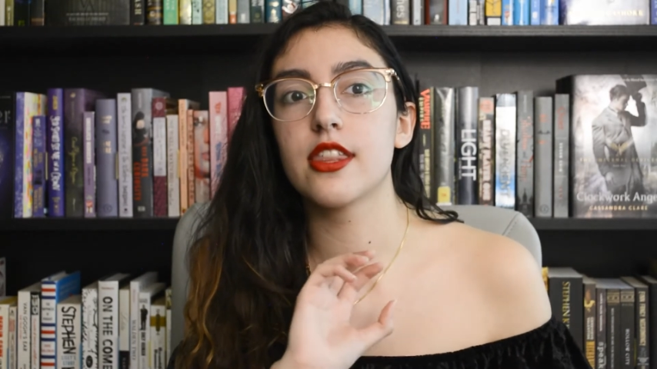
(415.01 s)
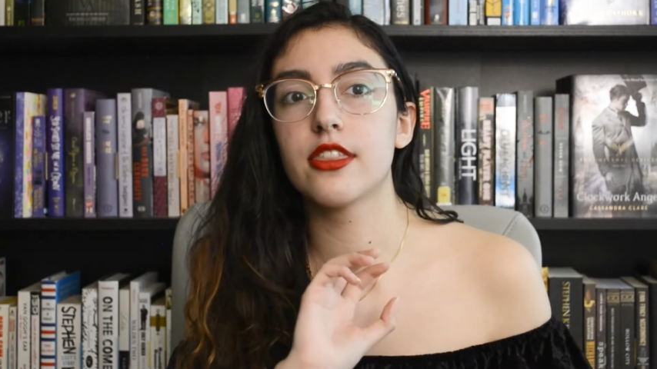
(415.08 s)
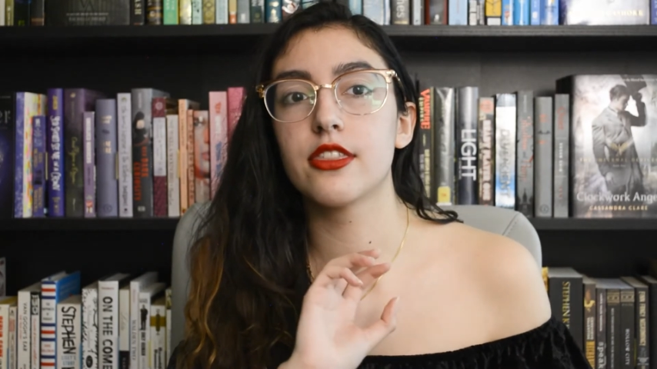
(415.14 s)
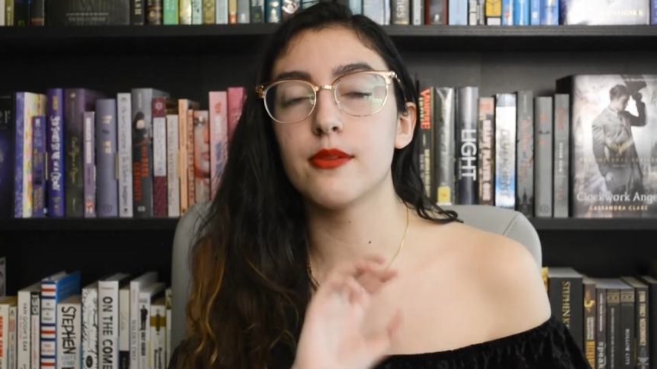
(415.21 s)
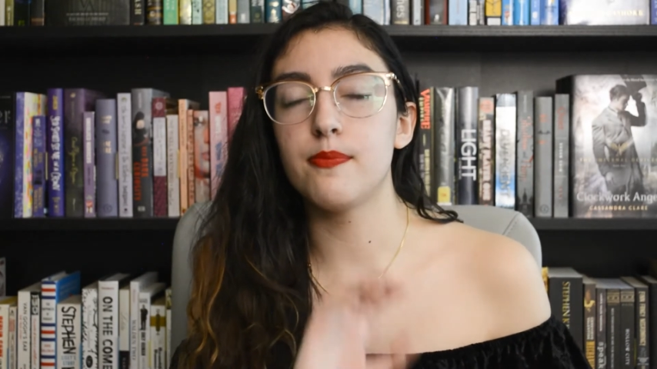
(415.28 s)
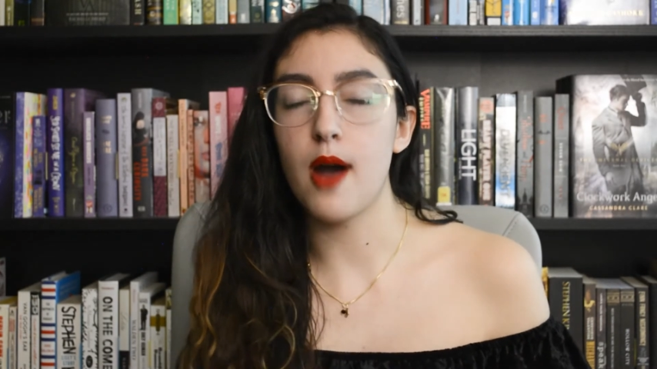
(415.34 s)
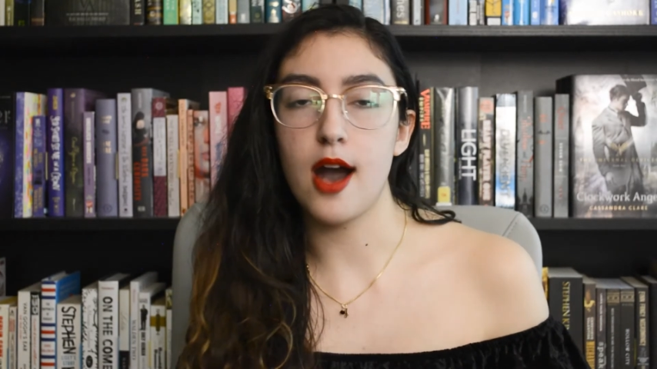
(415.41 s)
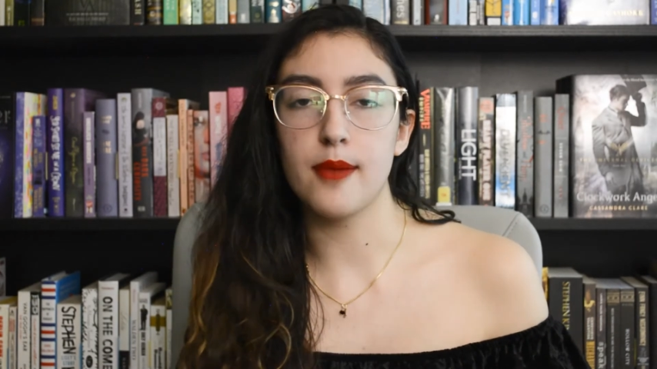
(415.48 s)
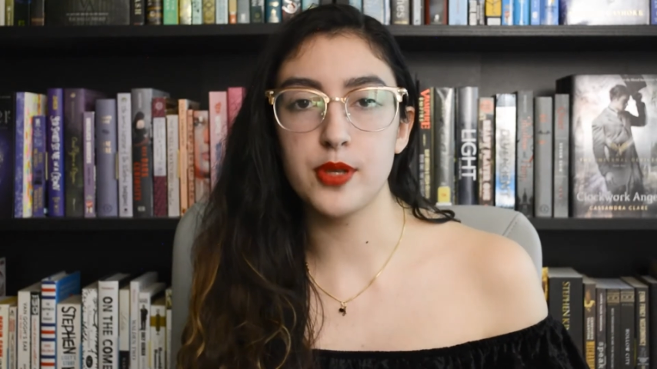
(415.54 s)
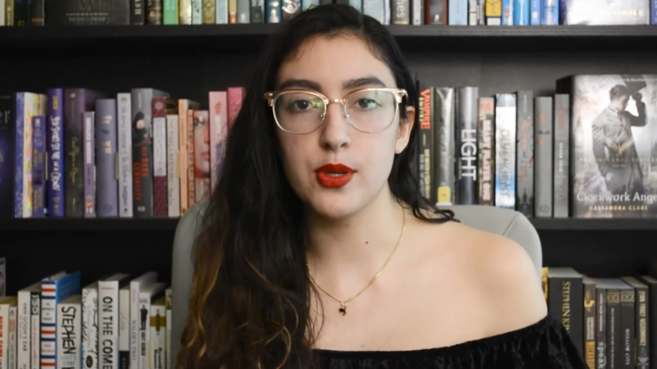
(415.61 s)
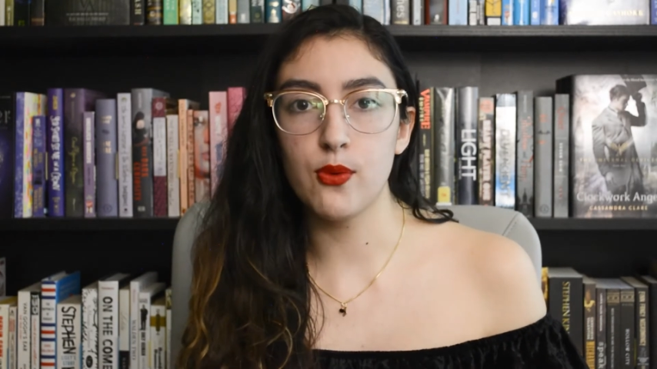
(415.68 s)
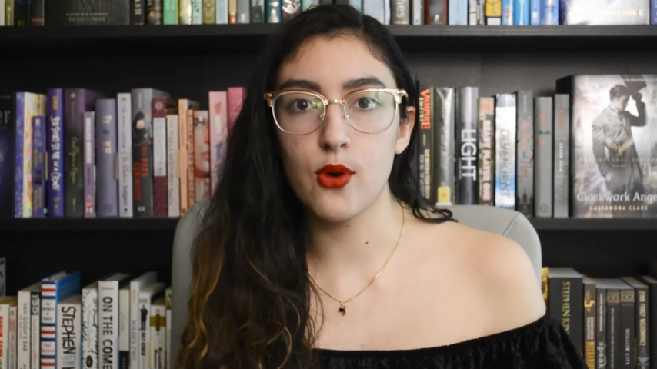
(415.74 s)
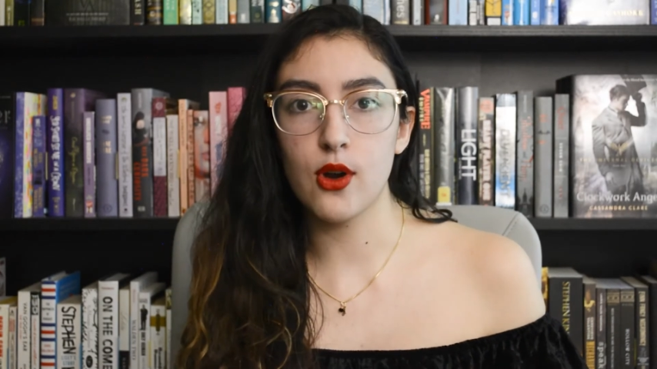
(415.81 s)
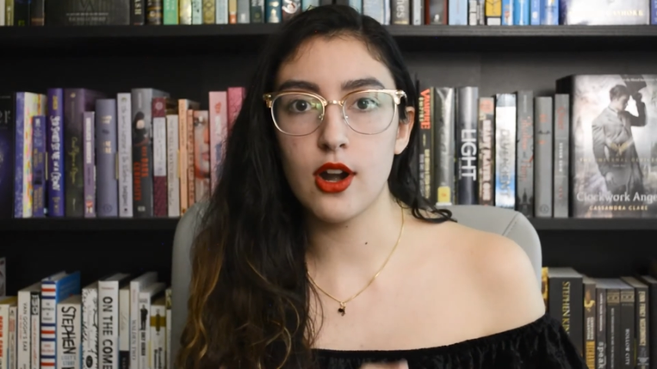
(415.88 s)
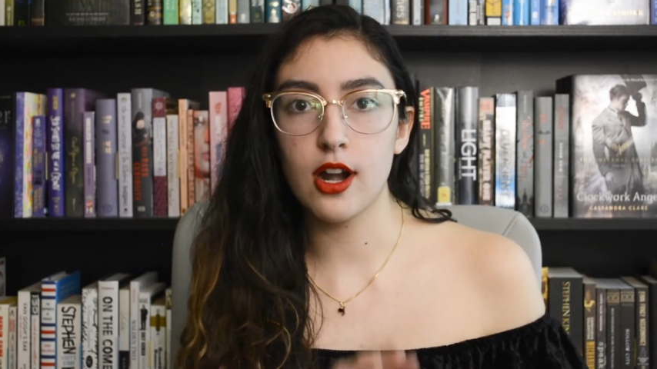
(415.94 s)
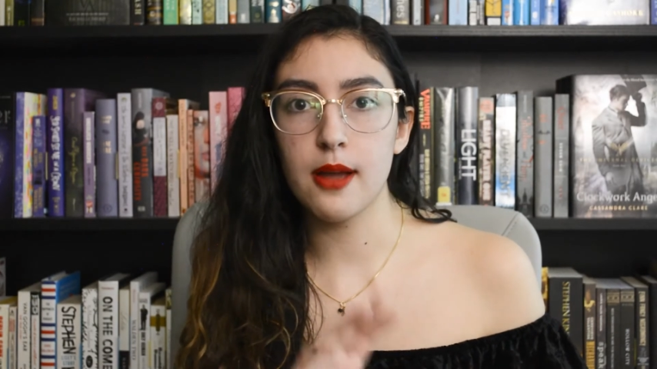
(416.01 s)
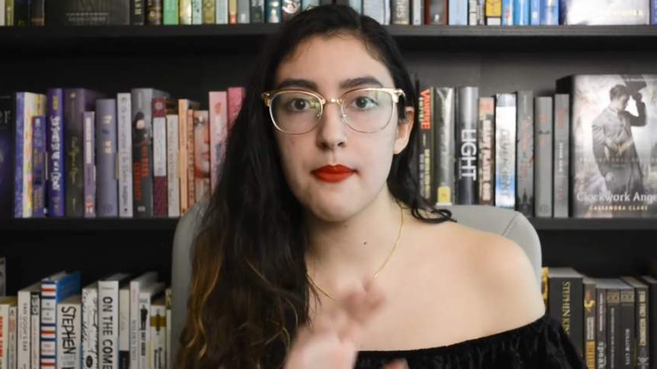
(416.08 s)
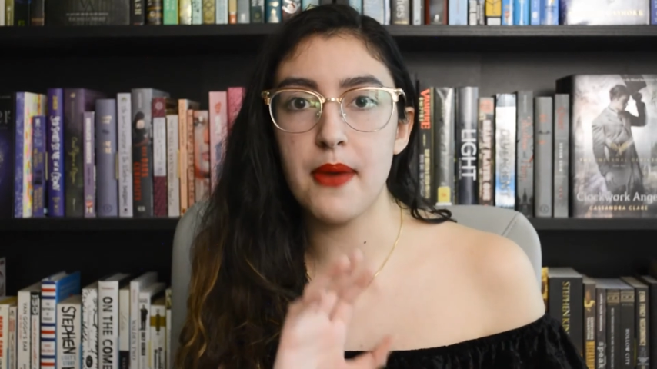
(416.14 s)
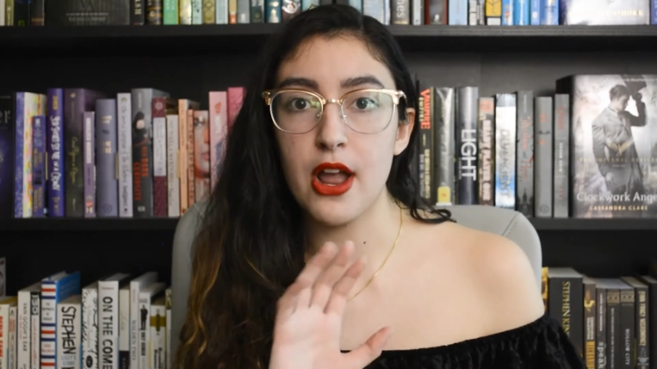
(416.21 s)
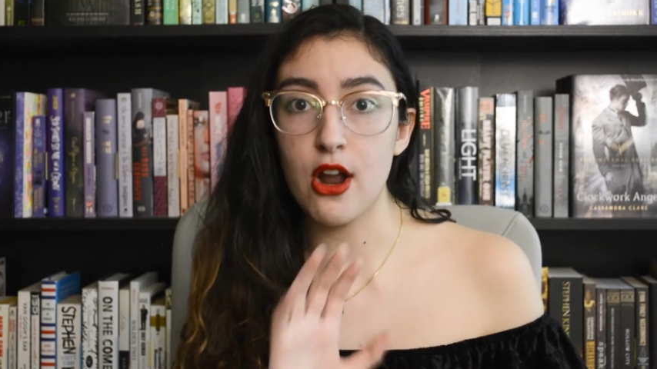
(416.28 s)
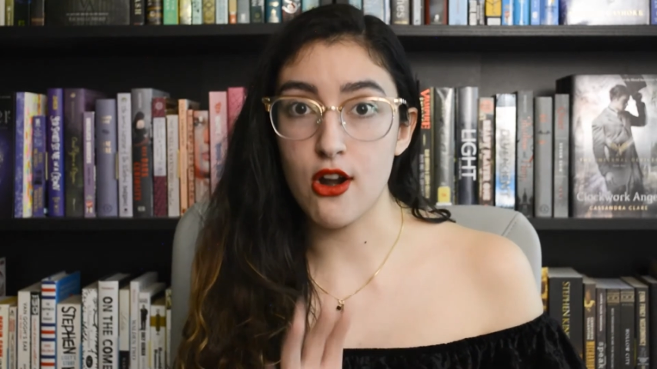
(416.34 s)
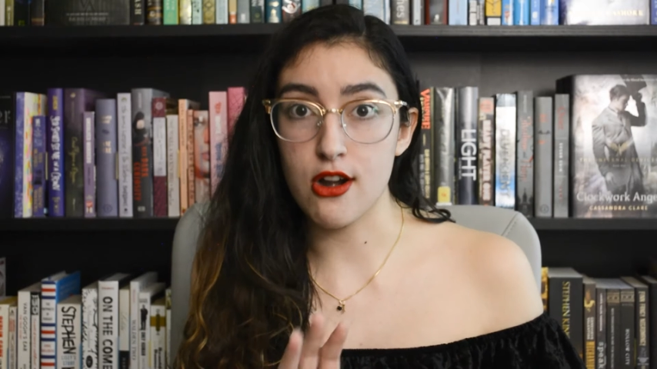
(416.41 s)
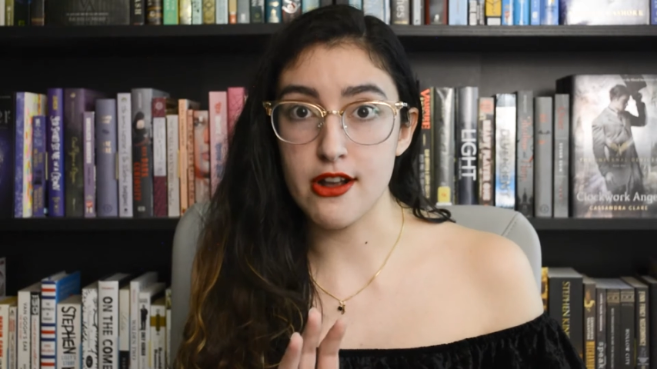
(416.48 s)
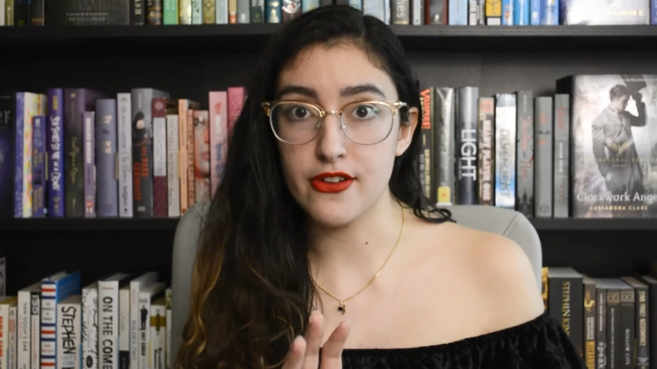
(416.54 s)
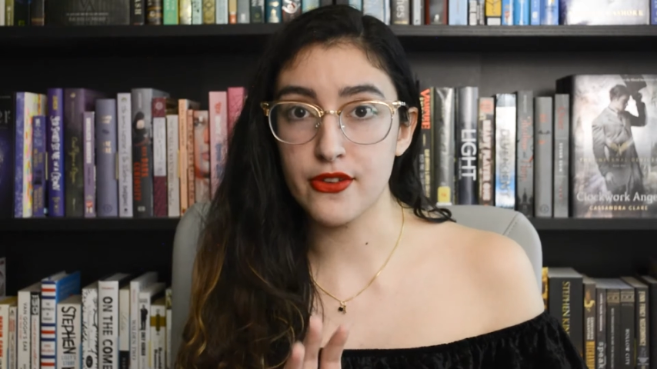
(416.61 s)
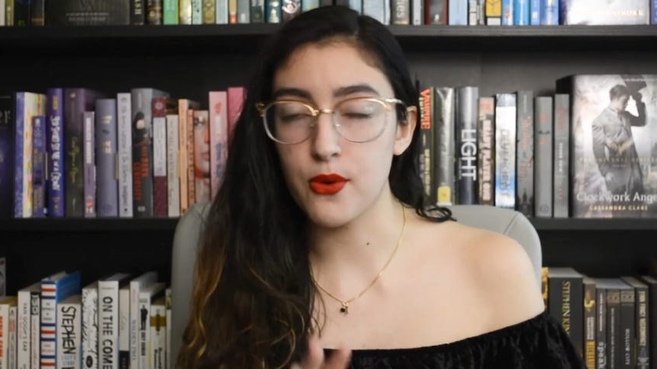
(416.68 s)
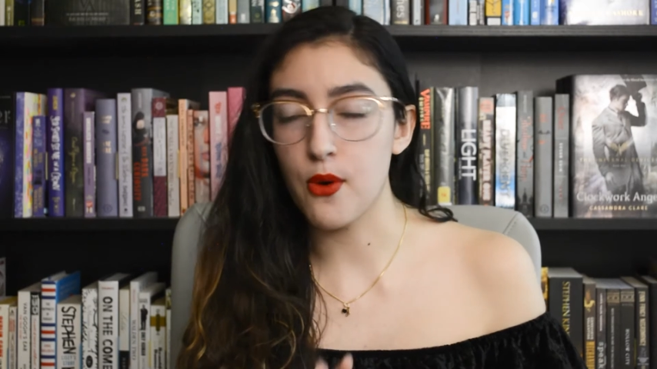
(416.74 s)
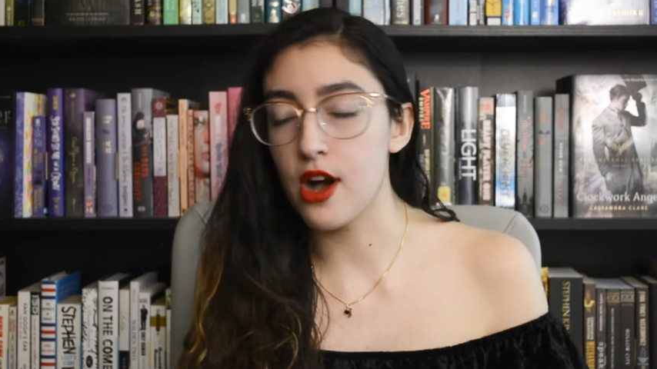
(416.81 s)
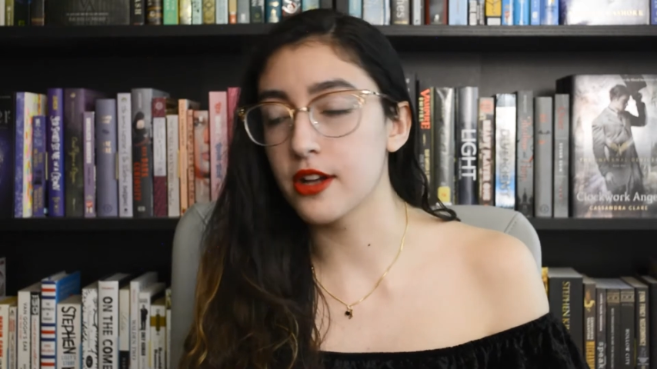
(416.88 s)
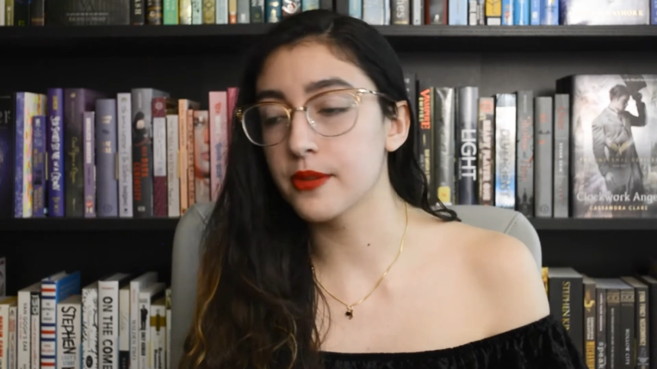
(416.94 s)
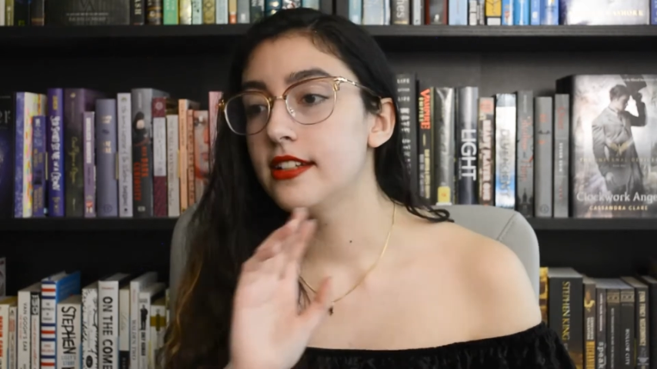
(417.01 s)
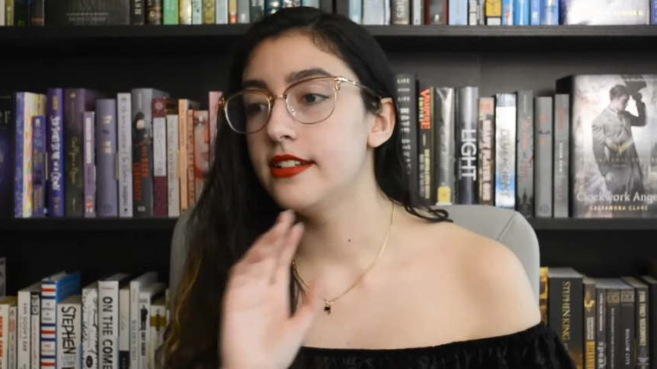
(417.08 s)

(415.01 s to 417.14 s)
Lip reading: The Poppy War by R.F. Kuang.